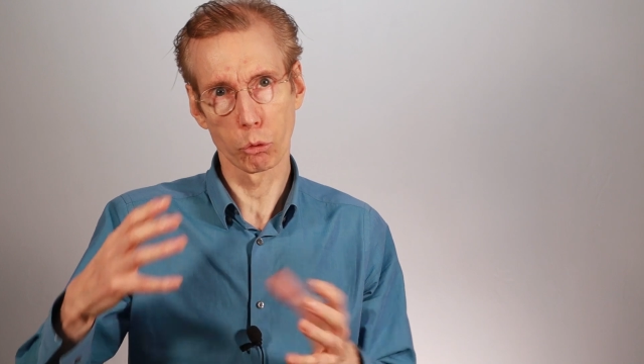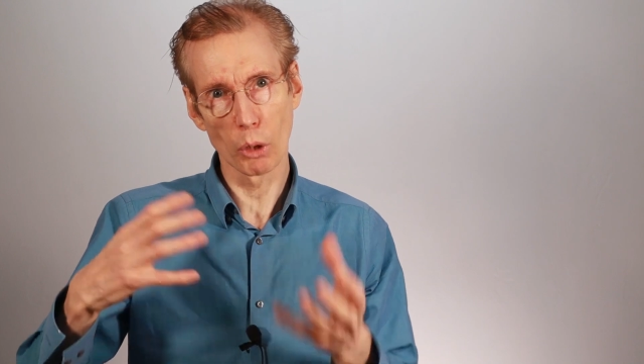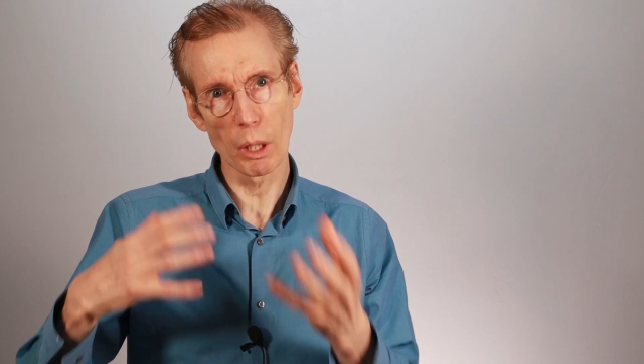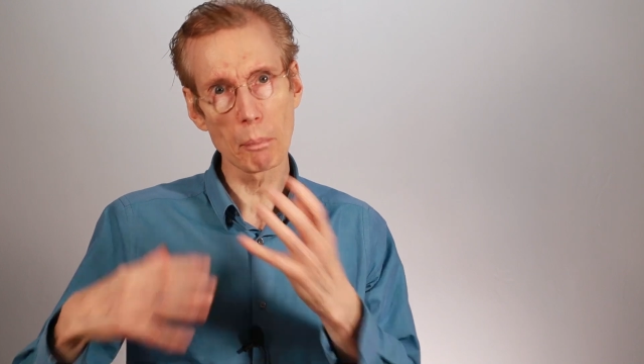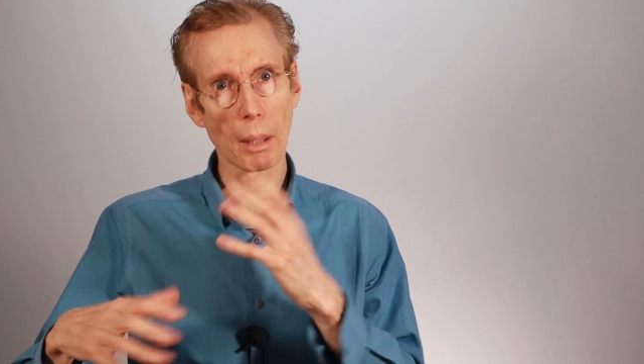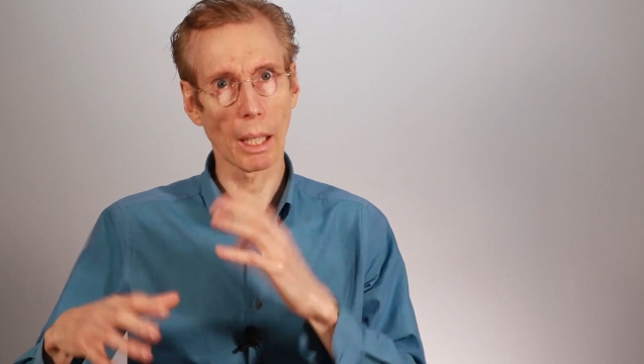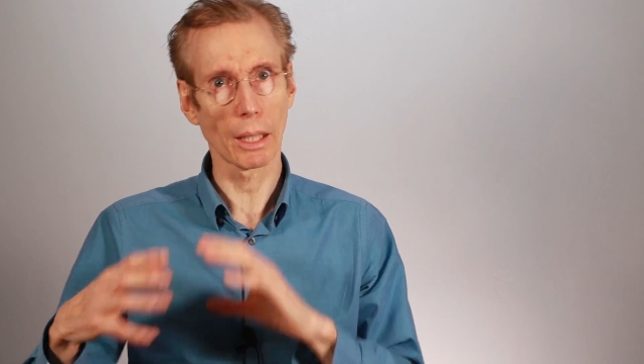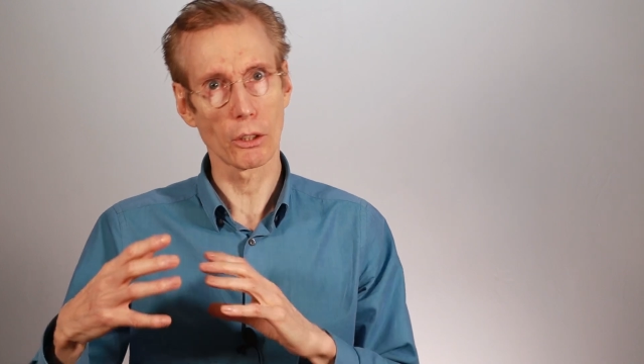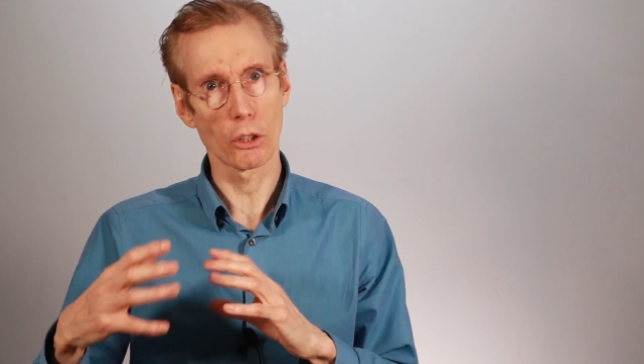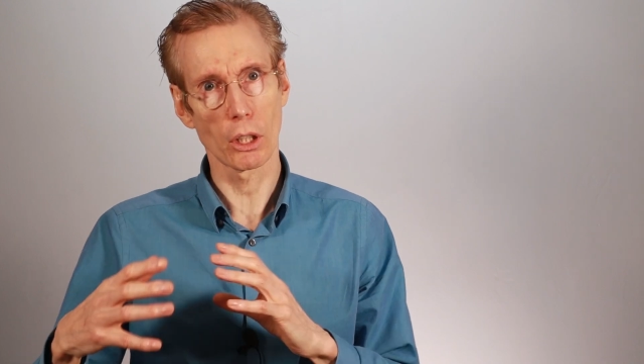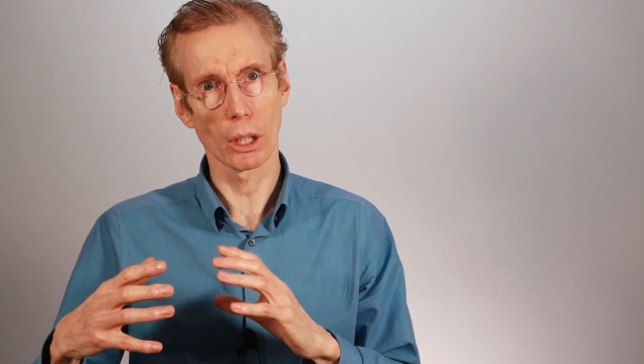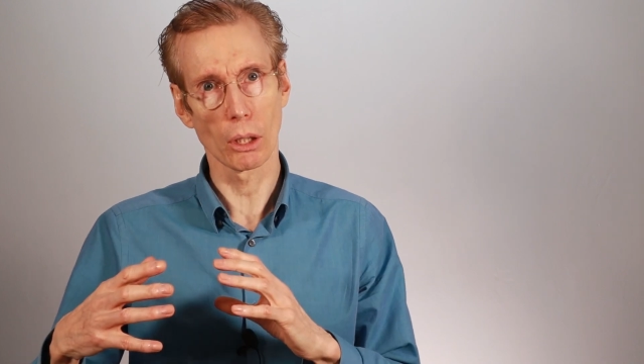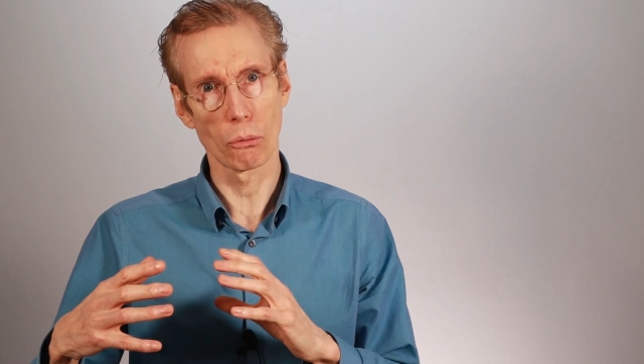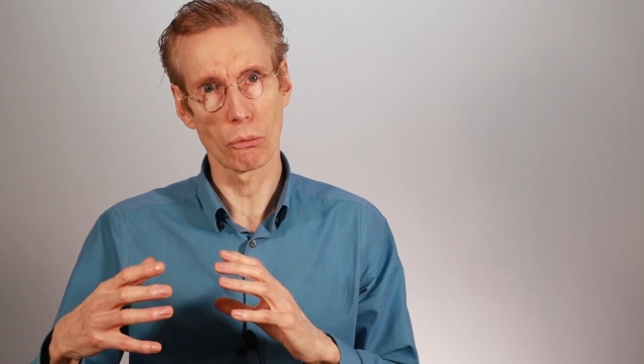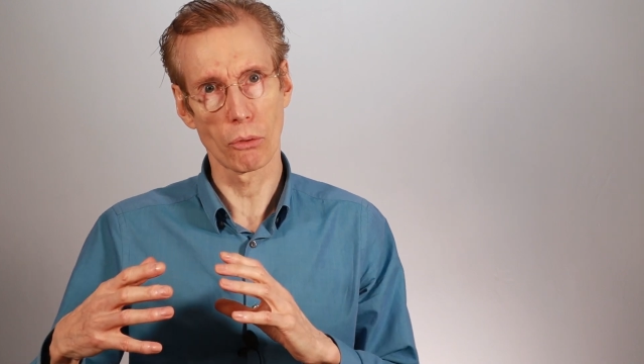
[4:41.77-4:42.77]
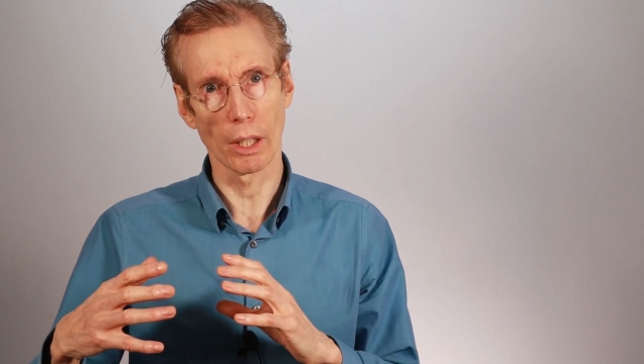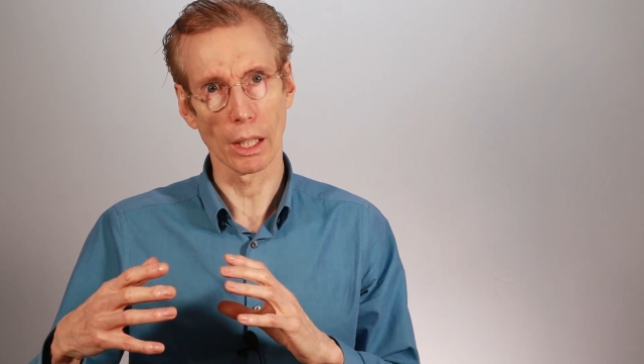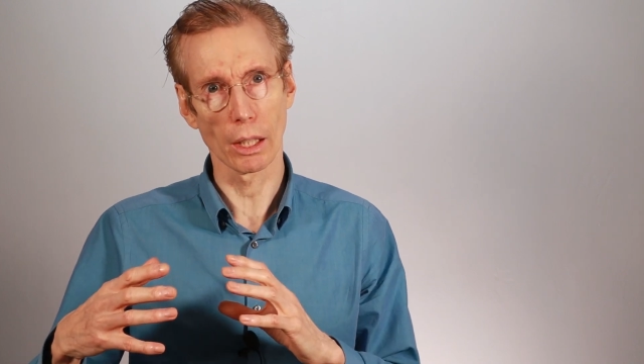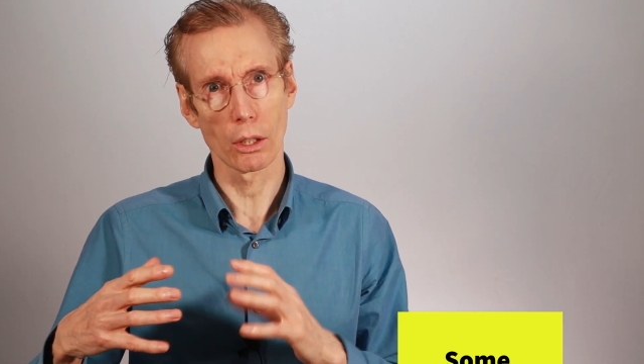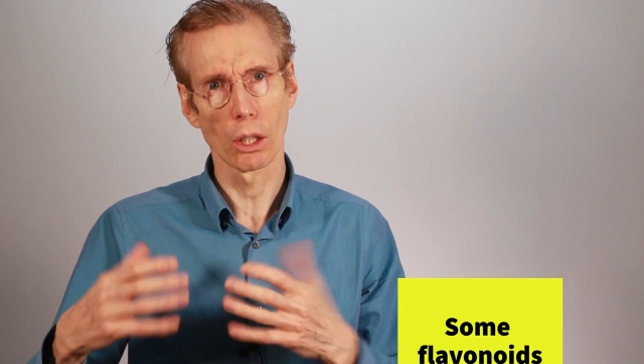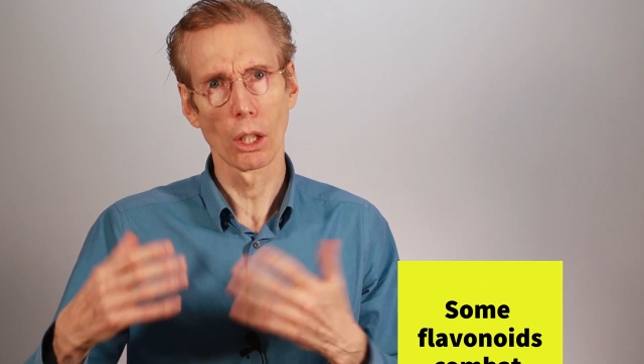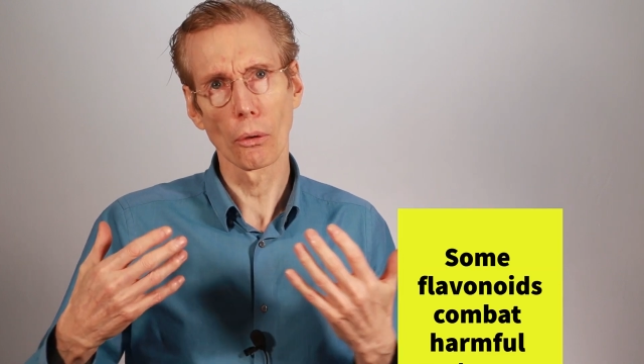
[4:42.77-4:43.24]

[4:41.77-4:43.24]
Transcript: rebalancing effect